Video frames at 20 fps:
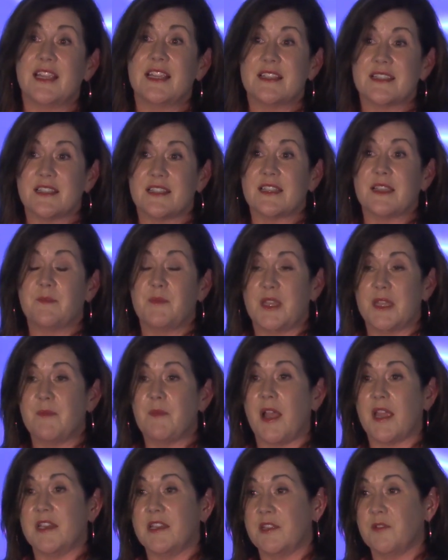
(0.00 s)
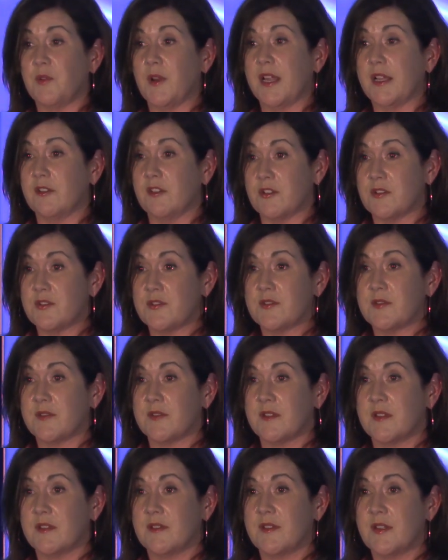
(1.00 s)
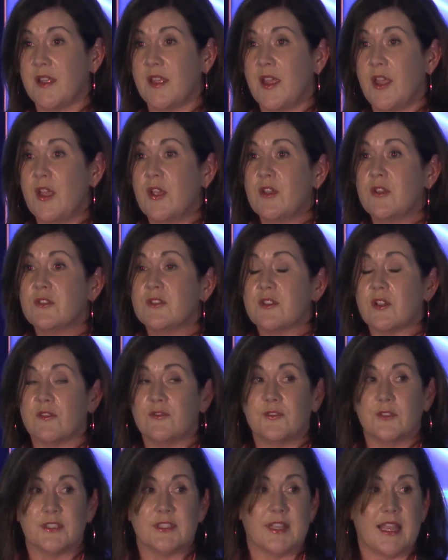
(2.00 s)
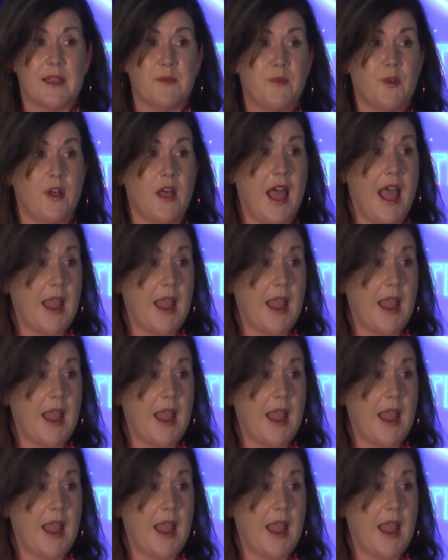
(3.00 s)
easily be my derailers. So for example, I